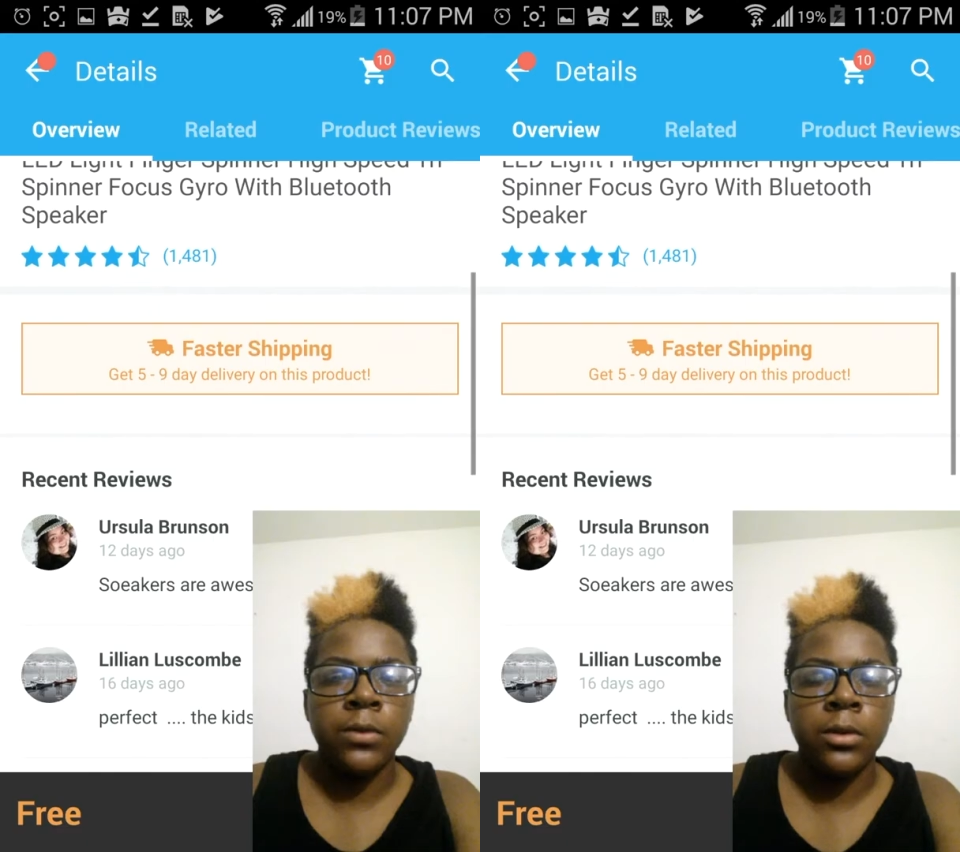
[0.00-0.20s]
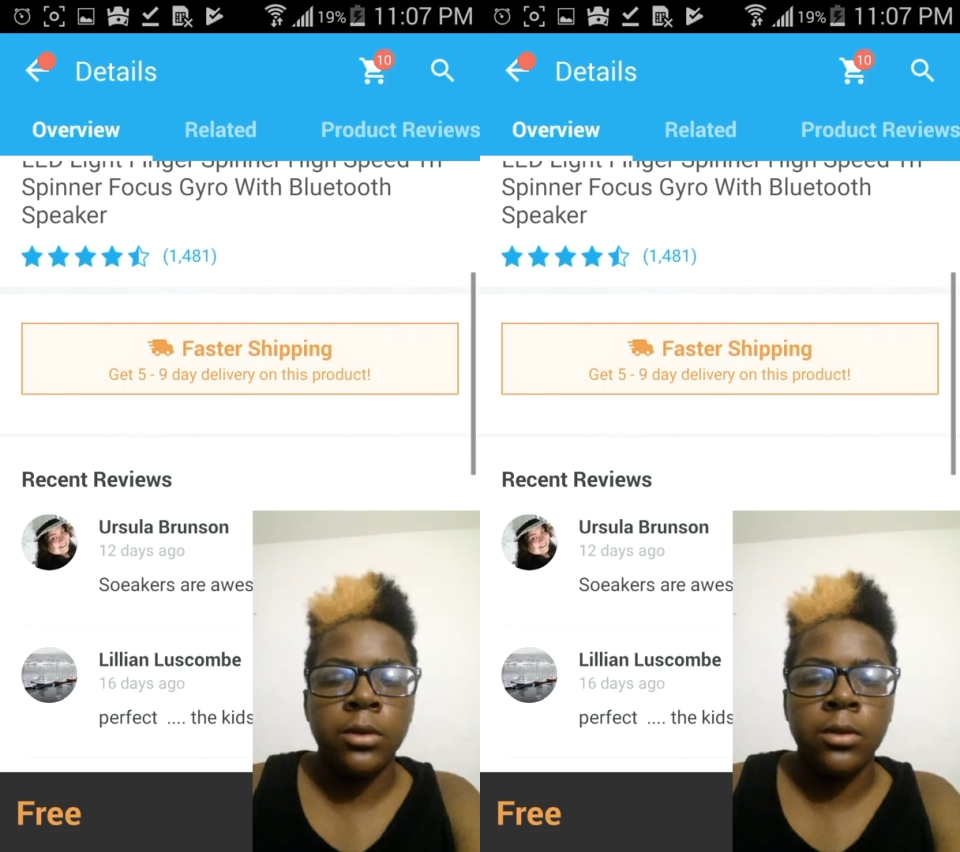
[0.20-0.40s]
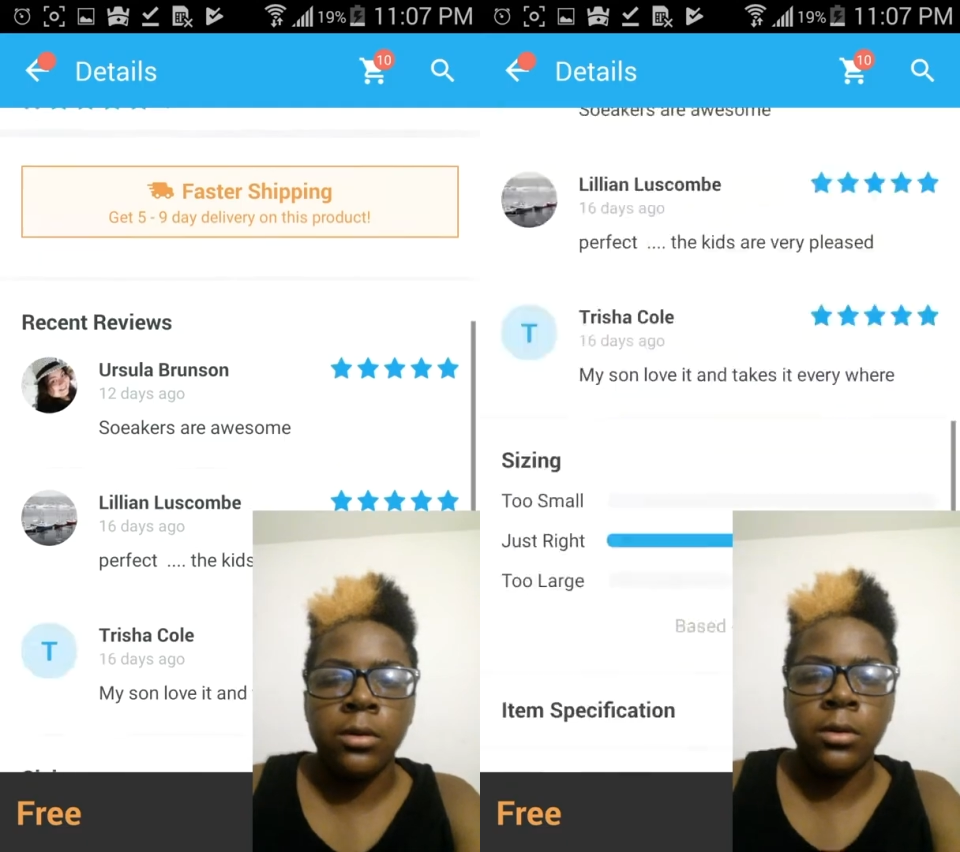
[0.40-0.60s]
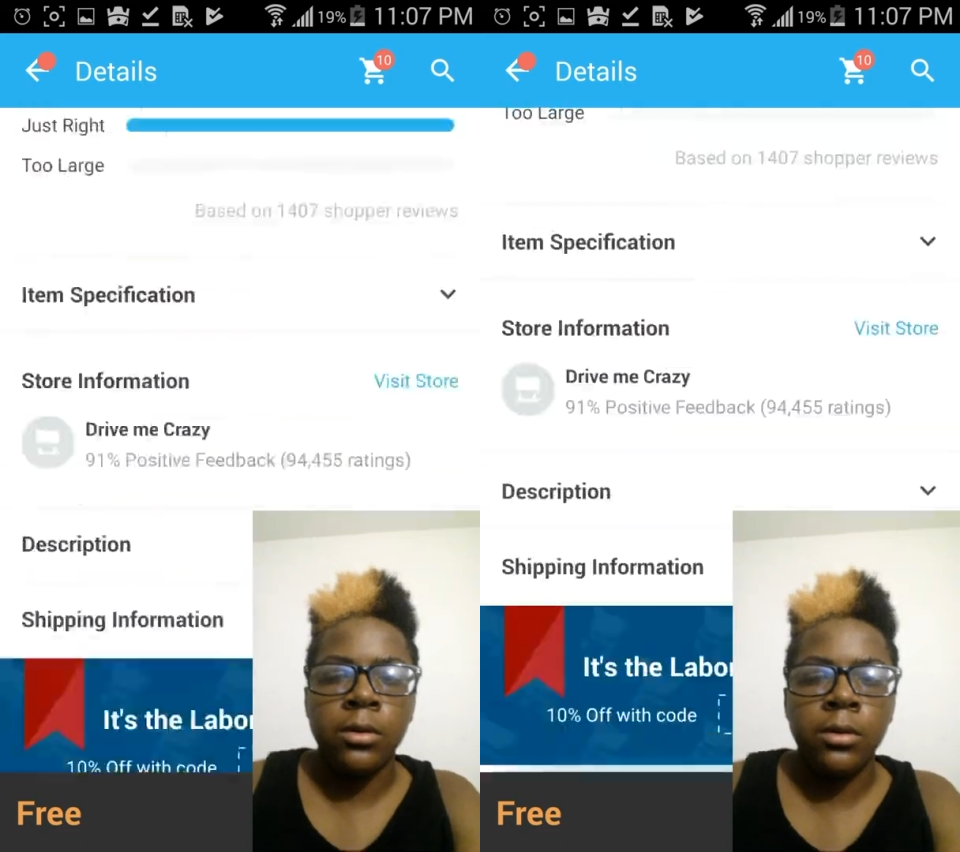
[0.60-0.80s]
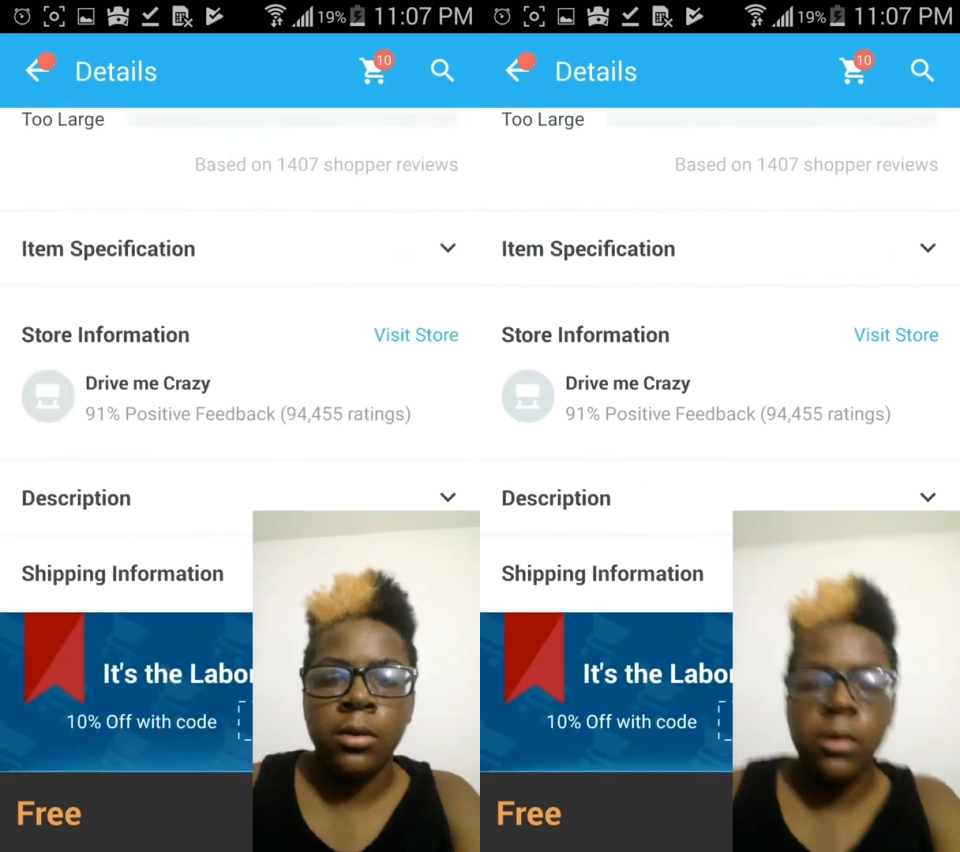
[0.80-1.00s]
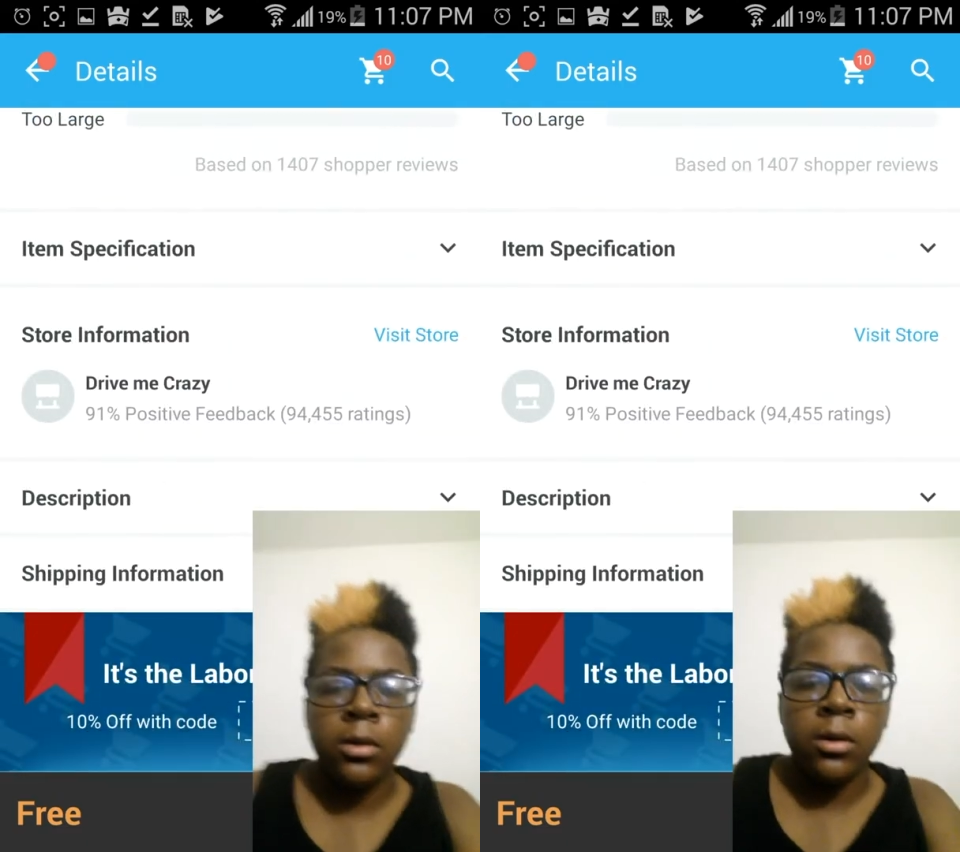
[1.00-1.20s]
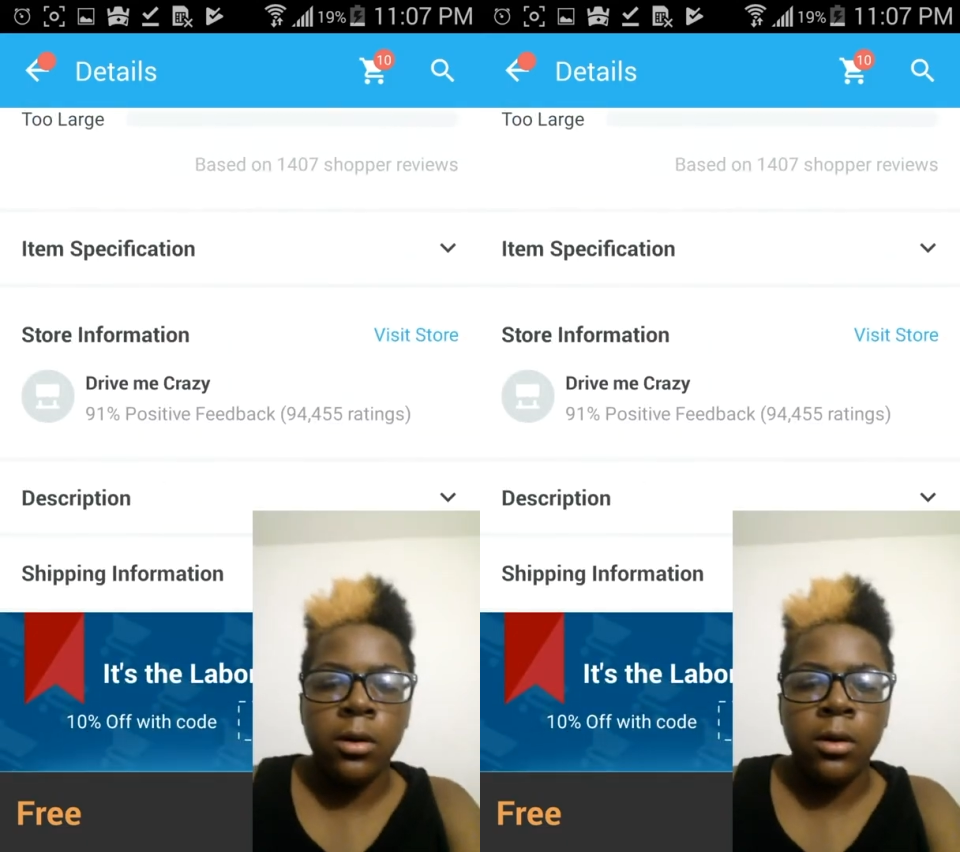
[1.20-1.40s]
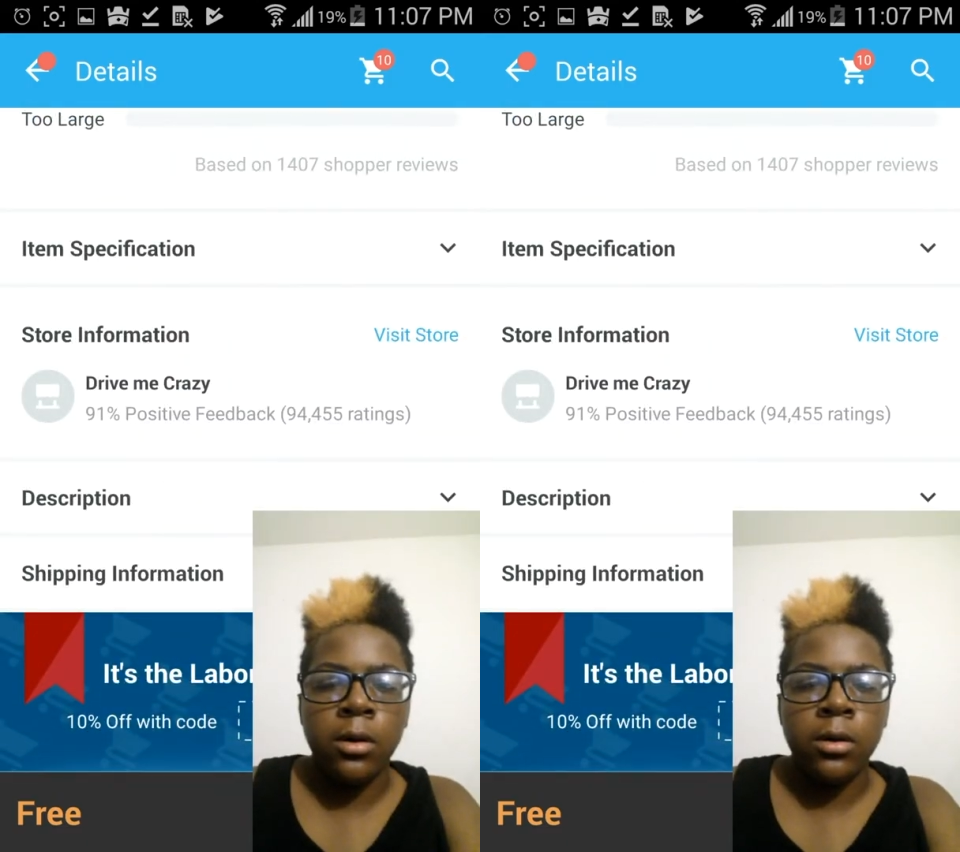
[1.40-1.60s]
really good.
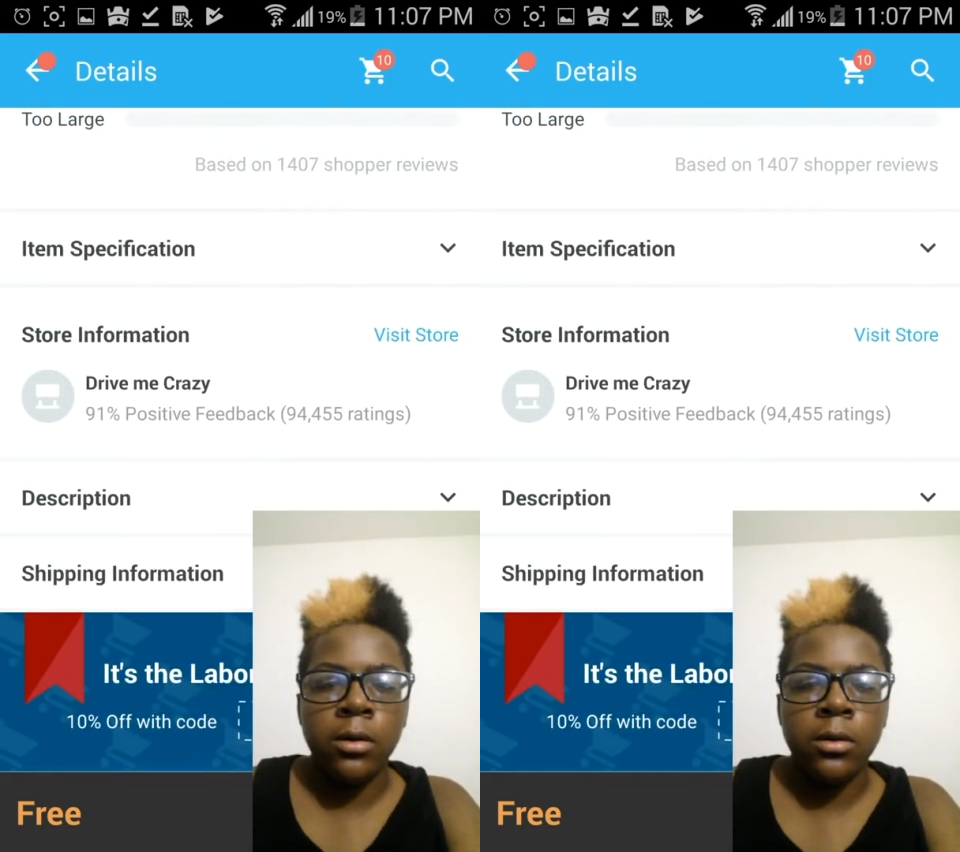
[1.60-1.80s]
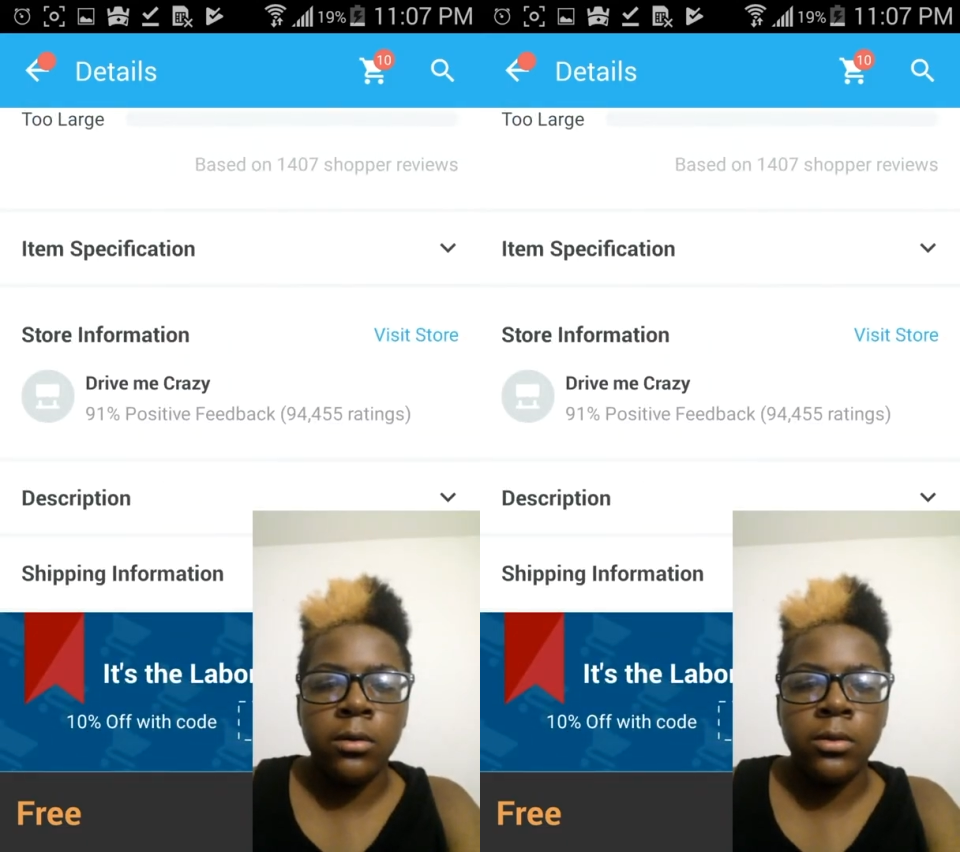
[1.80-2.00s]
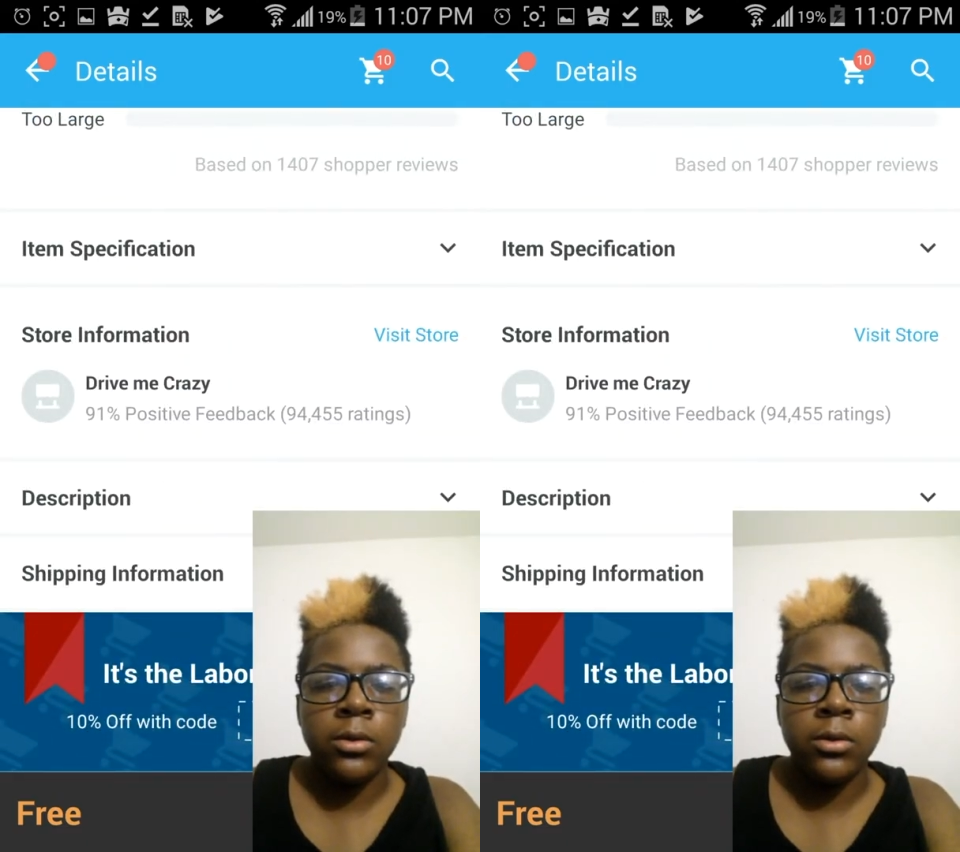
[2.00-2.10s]
Uh,